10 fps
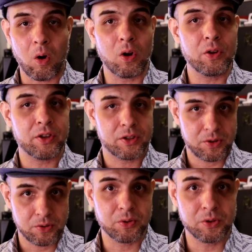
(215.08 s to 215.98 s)
all the
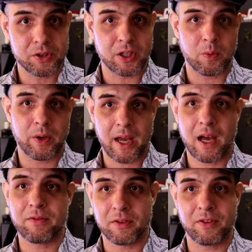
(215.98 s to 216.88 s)
tools that we
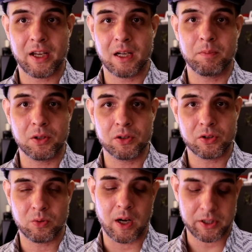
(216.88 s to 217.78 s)
have available
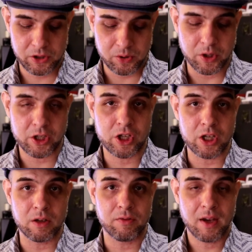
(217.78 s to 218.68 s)
to us to
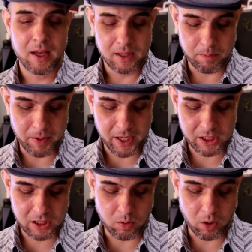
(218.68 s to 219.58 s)
achieve the
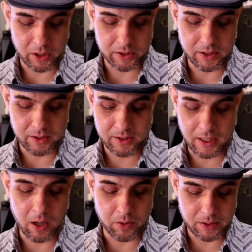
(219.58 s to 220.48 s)
best quality
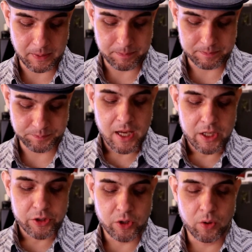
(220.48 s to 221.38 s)
sound.
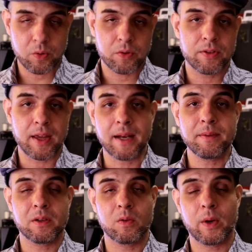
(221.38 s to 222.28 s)
So
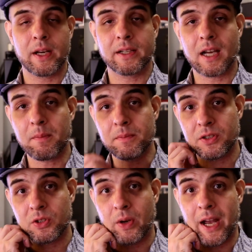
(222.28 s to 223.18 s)
then when it
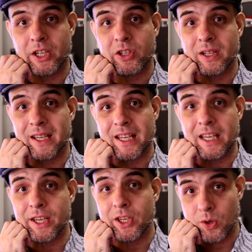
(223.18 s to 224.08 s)
comes to actually
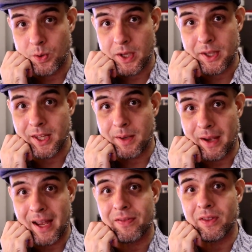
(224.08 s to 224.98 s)
EQing
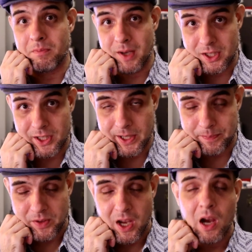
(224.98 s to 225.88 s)
them at the mixer,
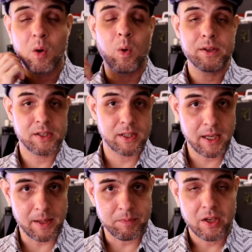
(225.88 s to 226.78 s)
once
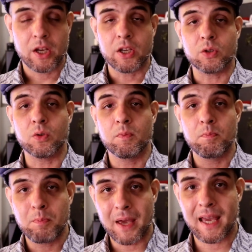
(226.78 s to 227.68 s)
again, you
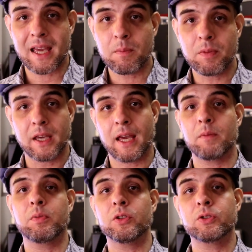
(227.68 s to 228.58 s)
may be
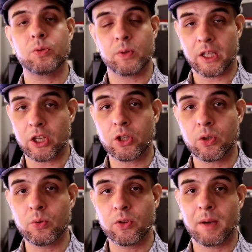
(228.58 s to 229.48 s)
able to
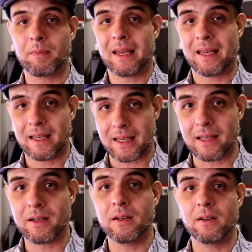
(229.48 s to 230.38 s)
EQ them
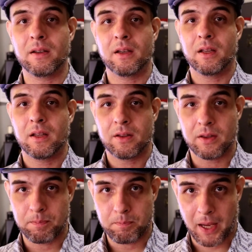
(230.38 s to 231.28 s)
in
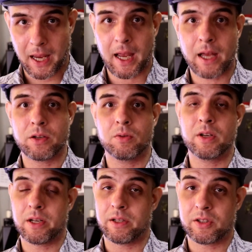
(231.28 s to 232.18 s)
the pad
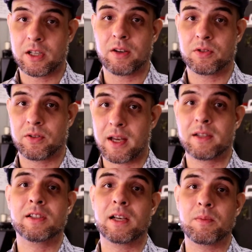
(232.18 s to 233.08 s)
unit itself. So
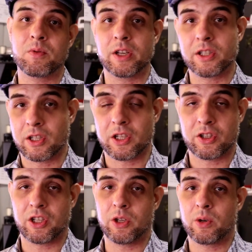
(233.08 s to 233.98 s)
that's some
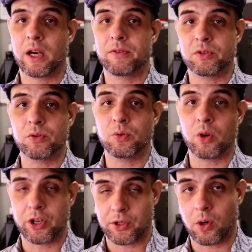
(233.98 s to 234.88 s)
research that you have to
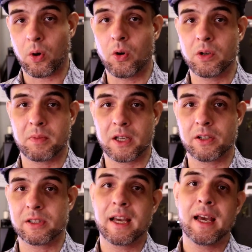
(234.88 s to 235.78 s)
do on your own
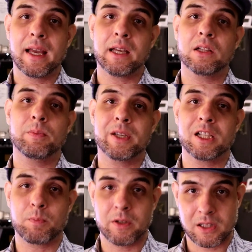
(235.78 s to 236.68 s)
because it'll be
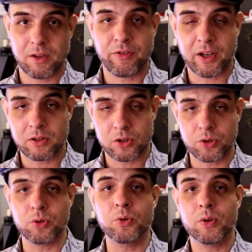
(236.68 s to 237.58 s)
specific
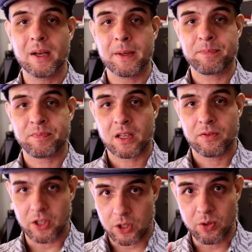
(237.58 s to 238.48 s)
to
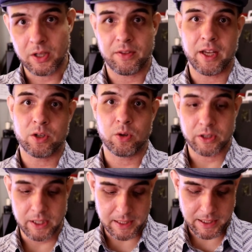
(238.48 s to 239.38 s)
the unit that you're
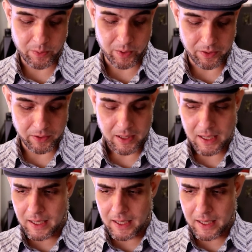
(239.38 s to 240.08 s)
dealing with.